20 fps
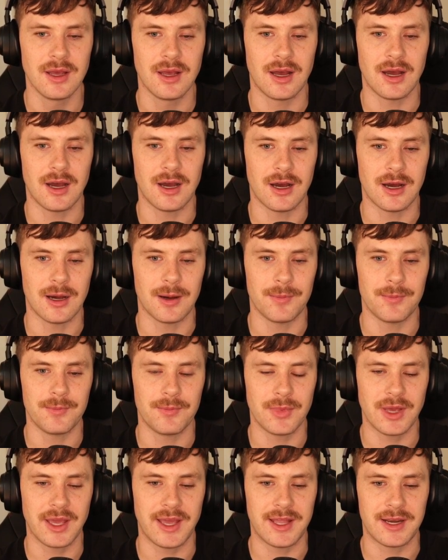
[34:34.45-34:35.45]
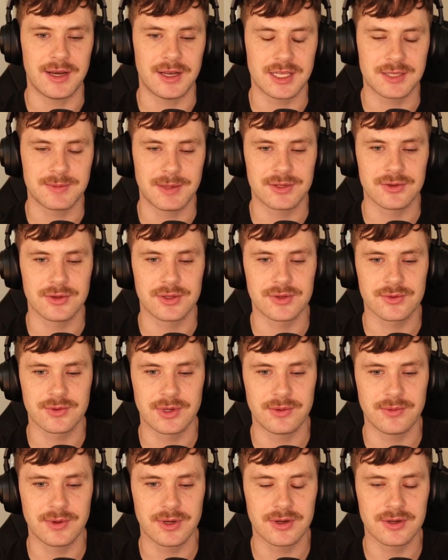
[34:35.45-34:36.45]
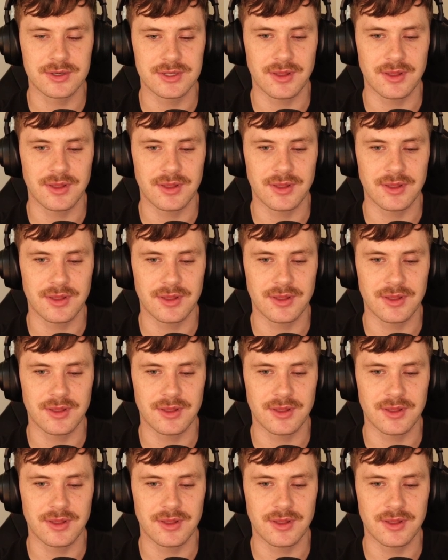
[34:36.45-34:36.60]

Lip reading: and especially with screen readers,